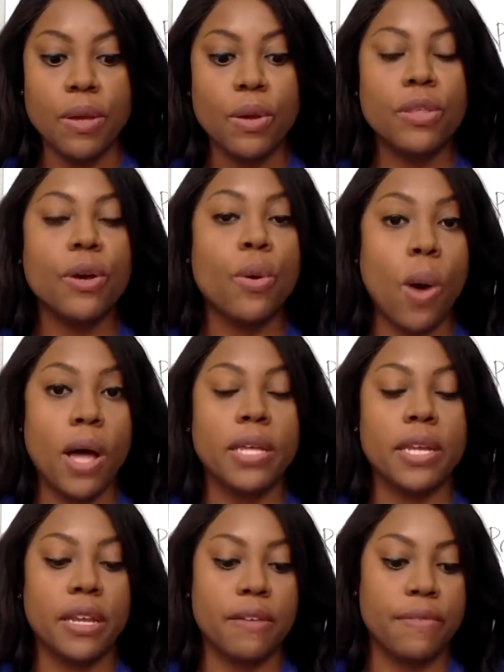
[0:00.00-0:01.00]
the
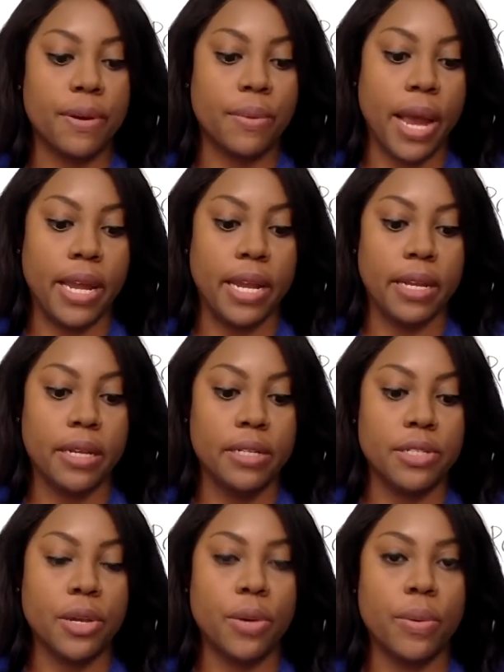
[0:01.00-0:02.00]
quality of your writing.
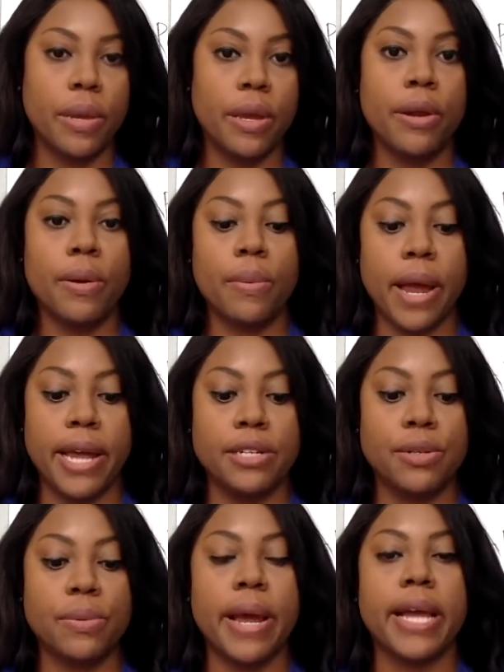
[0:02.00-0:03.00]
So we want to write
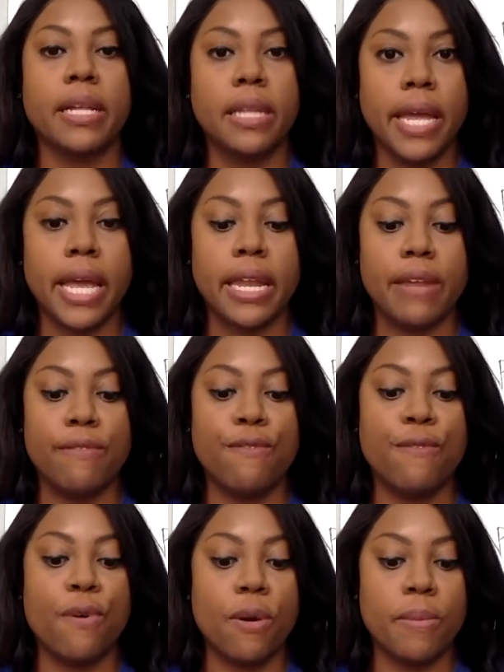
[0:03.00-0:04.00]
directly and
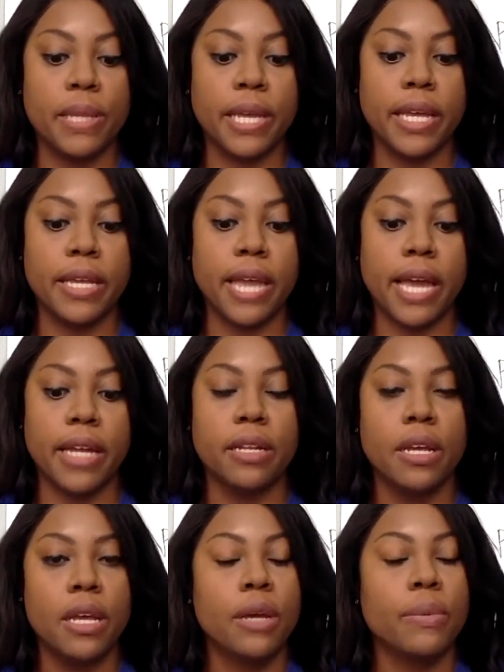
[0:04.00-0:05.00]
informally, yet
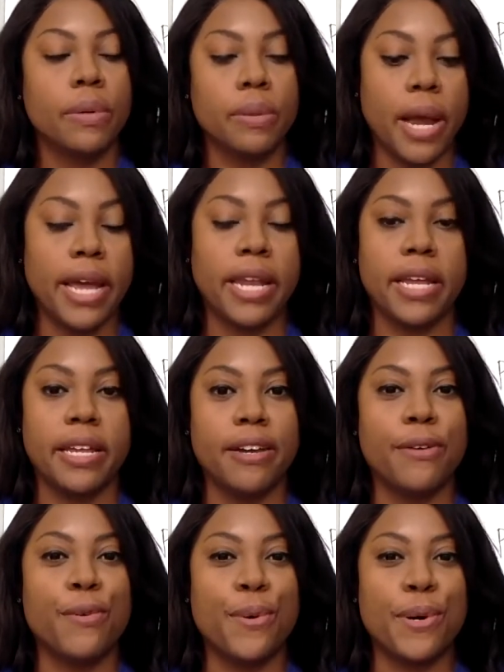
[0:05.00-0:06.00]
we're writing,
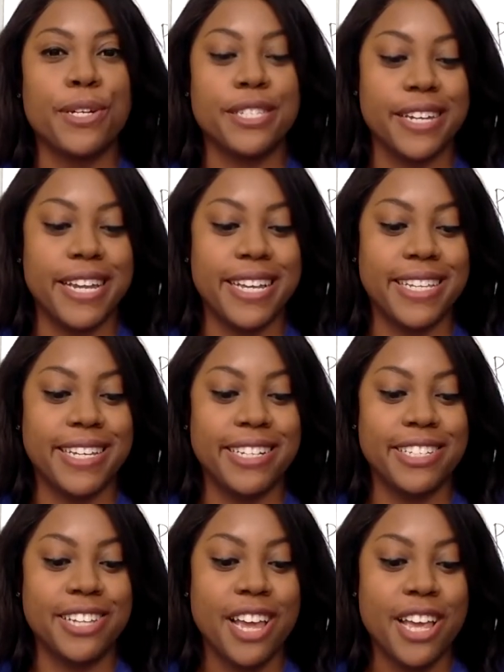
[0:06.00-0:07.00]
of course, in English.